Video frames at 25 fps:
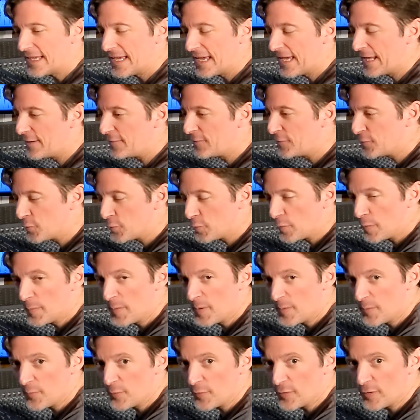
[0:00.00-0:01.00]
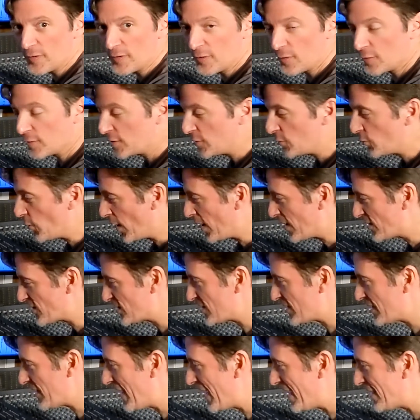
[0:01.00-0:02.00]
and if you'll remember or you
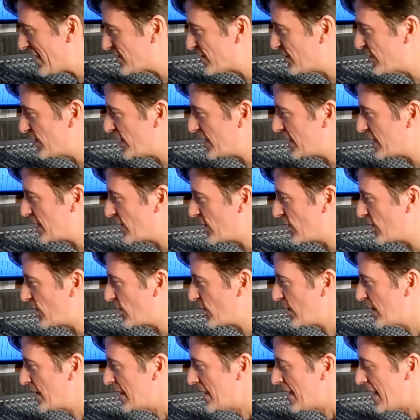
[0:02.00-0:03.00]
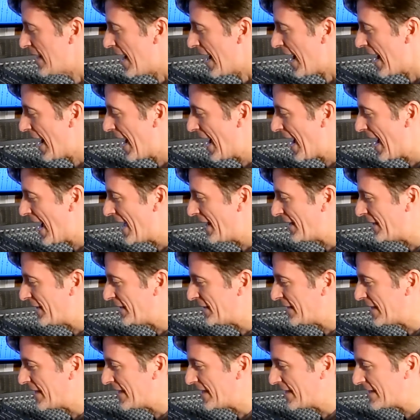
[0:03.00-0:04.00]
watched the last video, I
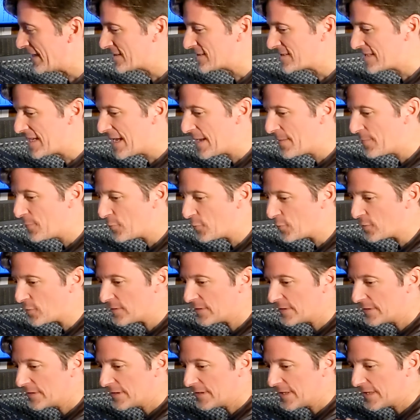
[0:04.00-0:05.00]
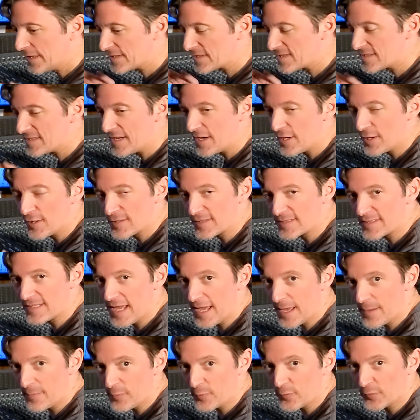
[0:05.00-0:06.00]
added a sample, a snare
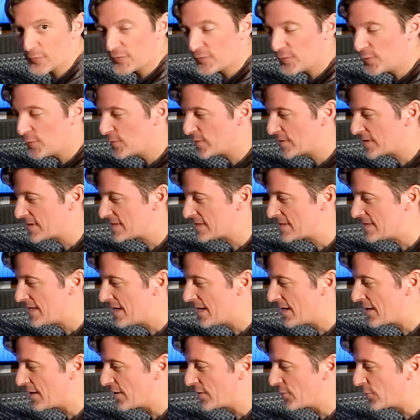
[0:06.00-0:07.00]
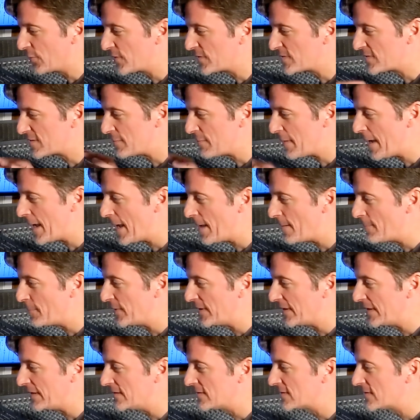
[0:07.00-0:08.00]
sample to the snare with some
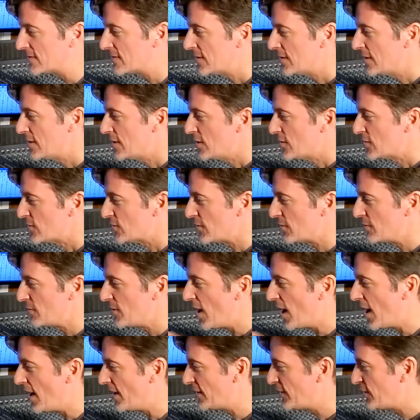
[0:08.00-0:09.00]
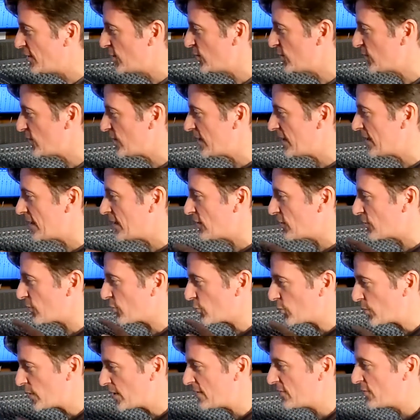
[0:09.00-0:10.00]
ambience. So I'm not using the
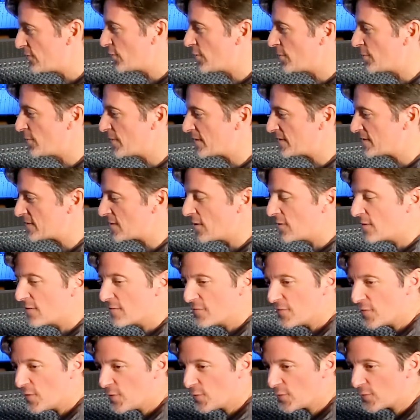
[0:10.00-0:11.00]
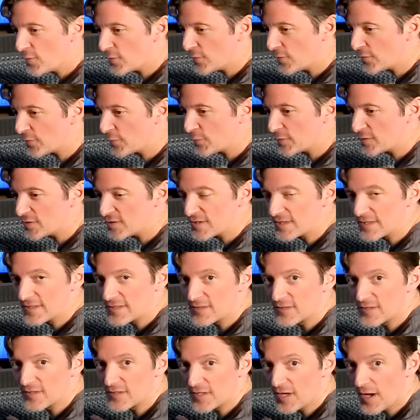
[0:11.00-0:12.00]
reverb that's on the vocals, which
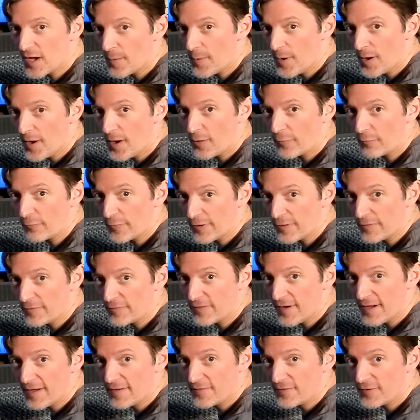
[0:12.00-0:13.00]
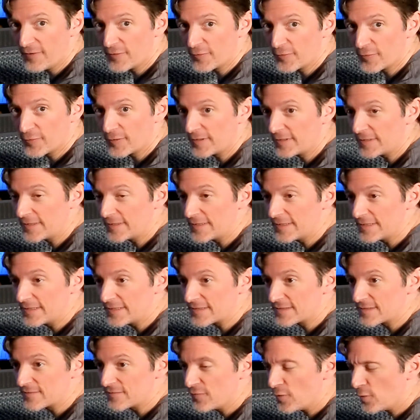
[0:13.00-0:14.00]
is the Yamaha Rev500. It
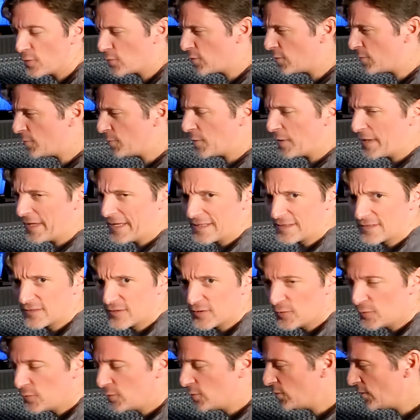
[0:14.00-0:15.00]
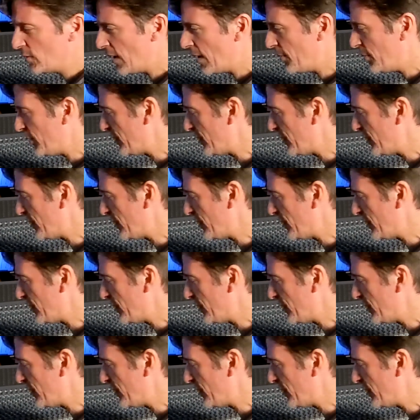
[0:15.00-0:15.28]
is vocal plate 2, I